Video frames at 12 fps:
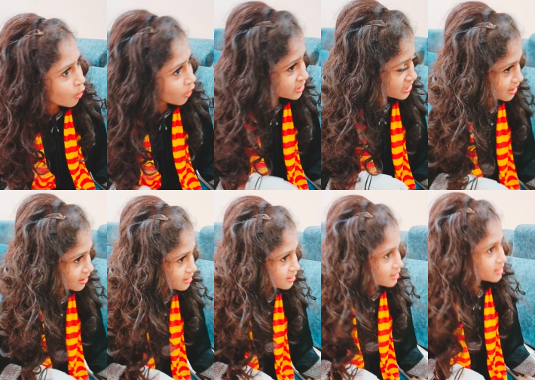Potter!
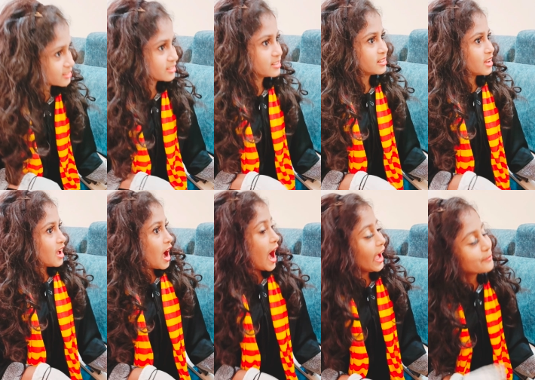
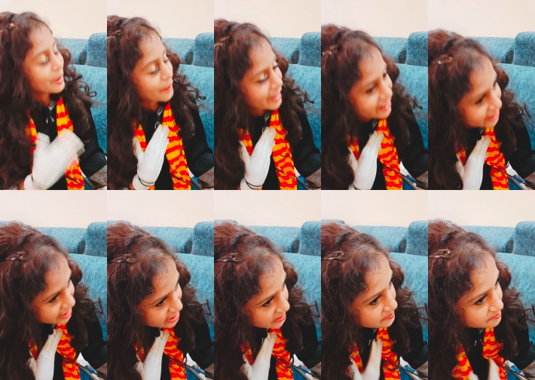I'm Hermione
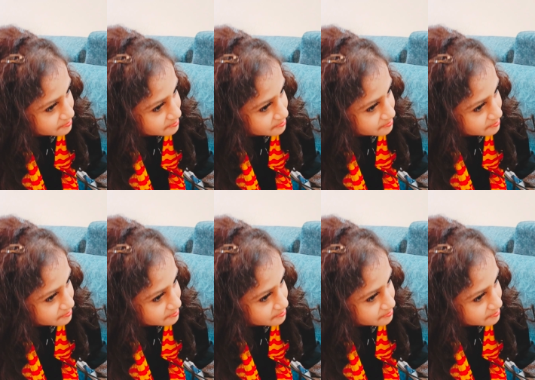Granger.